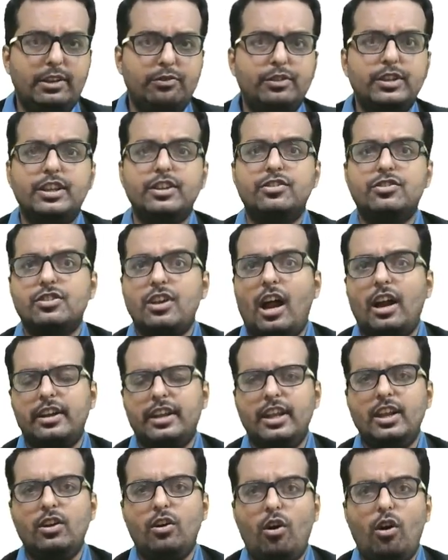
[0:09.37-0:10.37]
which is
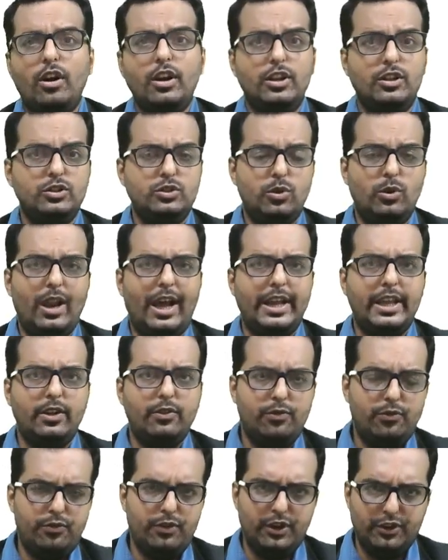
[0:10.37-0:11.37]
starting on July
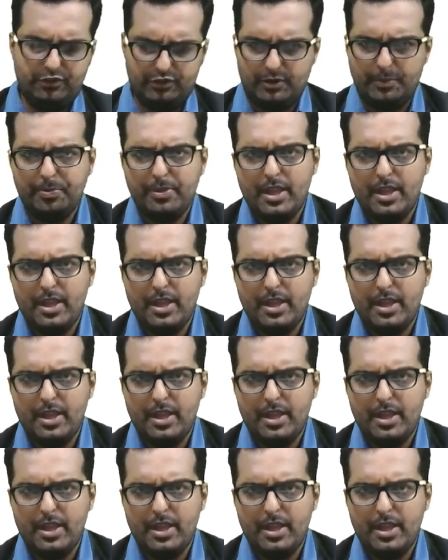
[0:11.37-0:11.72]
1st.